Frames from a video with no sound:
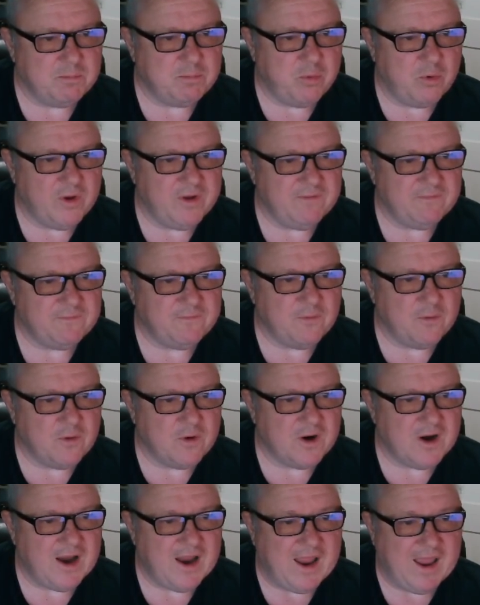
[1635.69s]

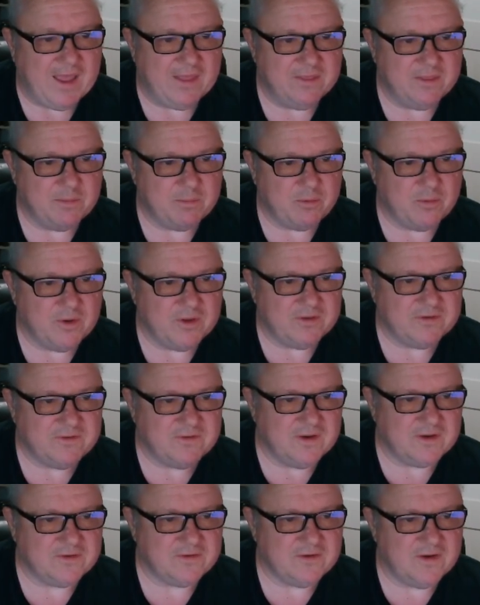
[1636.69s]
0.4 and the
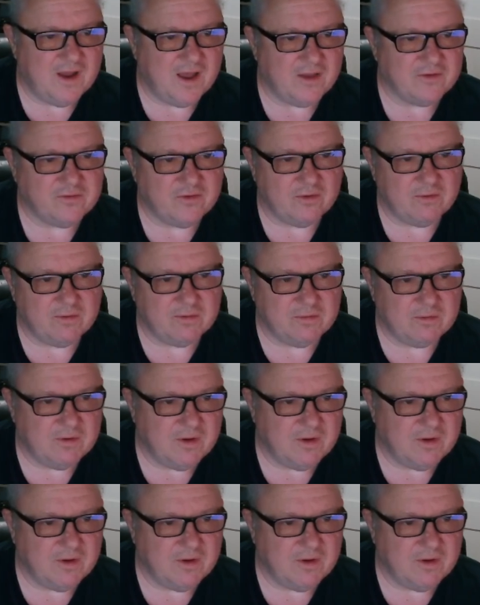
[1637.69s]
0.6 nozzle.